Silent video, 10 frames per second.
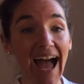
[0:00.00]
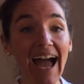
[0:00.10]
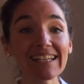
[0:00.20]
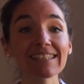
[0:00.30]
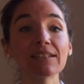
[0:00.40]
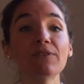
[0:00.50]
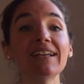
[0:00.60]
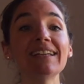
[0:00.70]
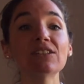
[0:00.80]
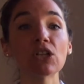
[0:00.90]

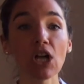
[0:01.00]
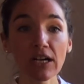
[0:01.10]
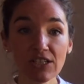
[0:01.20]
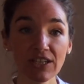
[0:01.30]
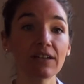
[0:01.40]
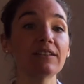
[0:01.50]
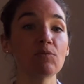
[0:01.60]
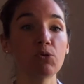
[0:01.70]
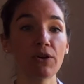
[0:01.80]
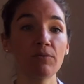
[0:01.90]
accelerating the large-scale
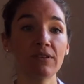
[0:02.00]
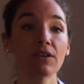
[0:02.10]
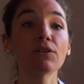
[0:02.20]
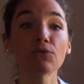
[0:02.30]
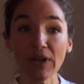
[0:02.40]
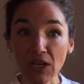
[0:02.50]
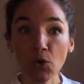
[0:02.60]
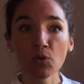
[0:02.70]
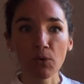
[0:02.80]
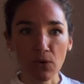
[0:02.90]
deployment of
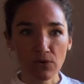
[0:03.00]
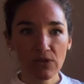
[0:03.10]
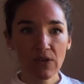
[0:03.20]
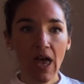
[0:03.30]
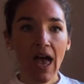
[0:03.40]
renewables.